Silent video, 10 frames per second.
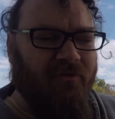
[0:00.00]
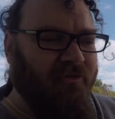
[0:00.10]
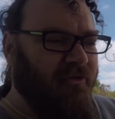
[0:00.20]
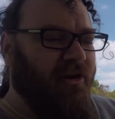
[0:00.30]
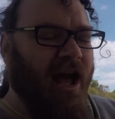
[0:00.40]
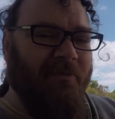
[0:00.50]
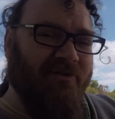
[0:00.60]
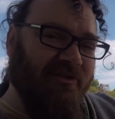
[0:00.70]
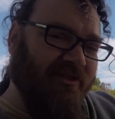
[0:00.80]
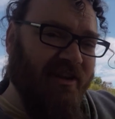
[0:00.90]
food
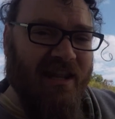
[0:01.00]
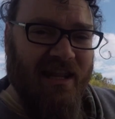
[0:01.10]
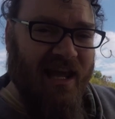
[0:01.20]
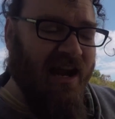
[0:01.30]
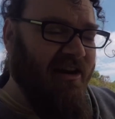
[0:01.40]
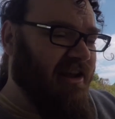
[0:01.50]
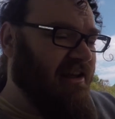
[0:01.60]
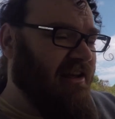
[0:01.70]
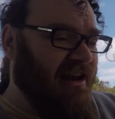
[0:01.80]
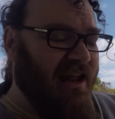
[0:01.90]
options in the area,
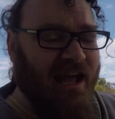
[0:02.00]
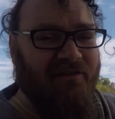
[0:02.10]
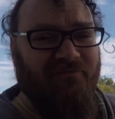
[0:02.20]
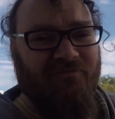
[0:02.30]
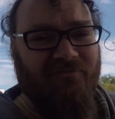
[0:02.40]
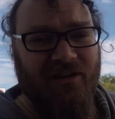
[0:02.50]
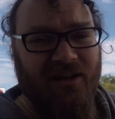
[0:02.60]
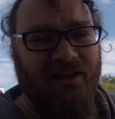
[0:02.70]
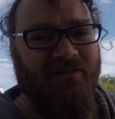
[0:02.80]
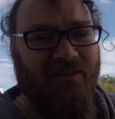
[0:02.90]
and I
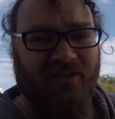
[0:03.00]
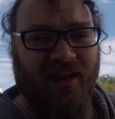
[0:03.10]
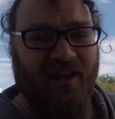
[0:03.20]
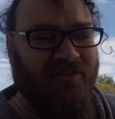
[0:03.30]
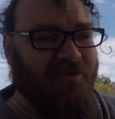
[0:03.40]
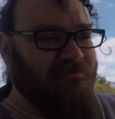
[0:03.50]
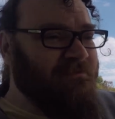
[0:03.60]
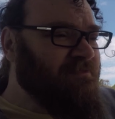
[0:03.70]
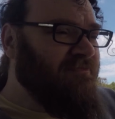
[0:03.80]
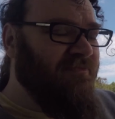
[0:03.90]
really suggest
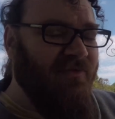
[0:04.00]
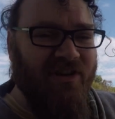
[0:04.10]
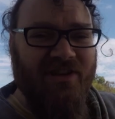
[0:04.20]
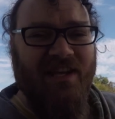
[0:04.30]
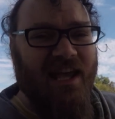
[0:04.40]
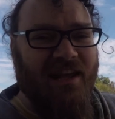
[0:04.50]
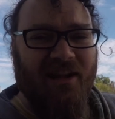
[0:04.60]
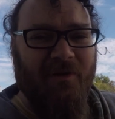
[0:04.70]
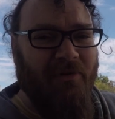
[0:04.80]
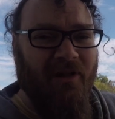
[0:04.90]
you take a
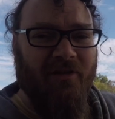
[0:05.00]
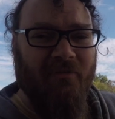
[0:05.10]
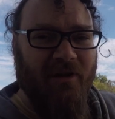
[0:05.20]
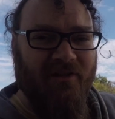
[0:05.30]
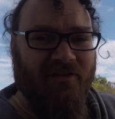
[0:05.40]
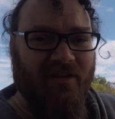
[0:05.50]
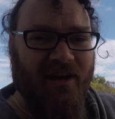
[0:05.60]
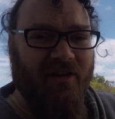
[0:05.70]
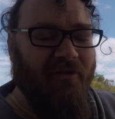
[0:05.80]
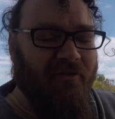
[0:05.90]
little pilgrimage
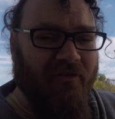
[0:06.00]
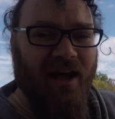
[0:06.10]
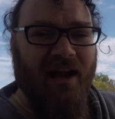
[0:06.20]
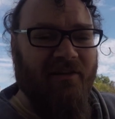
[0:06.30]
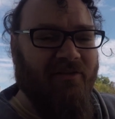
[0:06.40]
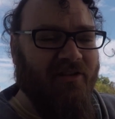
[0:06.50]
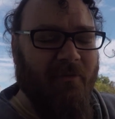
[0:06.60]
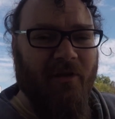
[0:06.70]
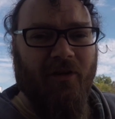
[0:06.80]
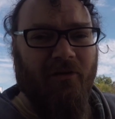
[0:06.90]
and go find
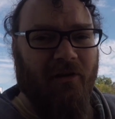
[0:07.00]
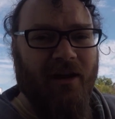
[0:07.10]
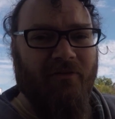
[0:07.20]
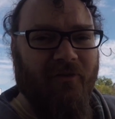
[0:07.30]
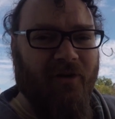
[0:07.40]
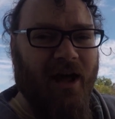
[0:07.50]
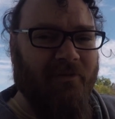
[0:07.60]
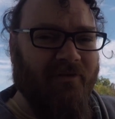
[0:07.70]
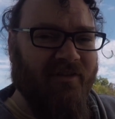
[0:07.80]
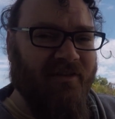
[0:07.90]
some of the great food
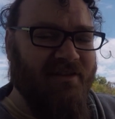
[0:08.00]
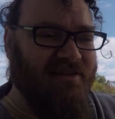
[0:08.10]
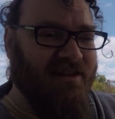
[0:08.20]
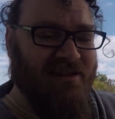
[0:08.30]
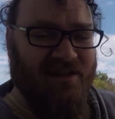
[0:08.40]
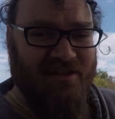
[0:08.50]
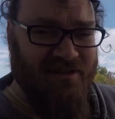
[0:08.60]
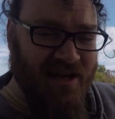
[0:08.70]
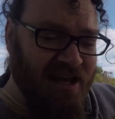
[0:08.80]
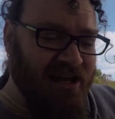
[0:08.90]
options that this
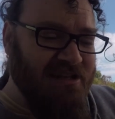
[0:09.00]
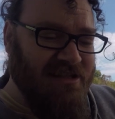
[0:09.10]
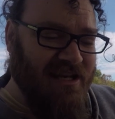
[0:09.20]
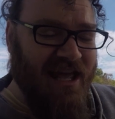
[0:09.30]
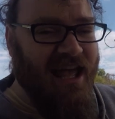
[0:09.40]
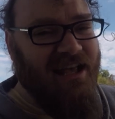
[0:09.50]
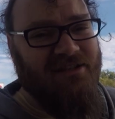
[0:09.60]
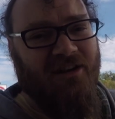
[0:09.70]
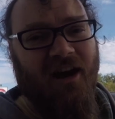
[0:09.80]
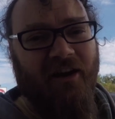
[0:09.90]
city has
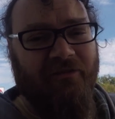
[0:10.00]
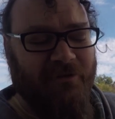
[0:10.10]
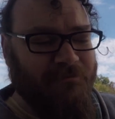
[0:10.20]
to offer.